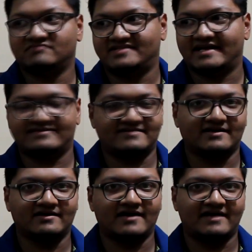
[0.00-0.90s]

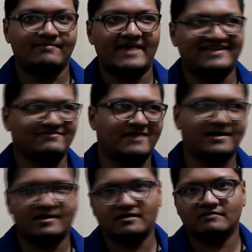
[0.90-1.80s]
testing and
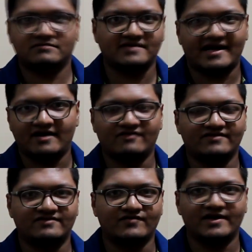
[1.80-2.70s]
benchmarking side of
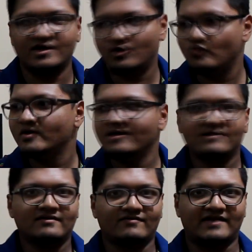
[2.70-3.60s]
this video,
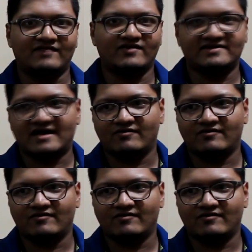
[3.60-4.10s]
in which I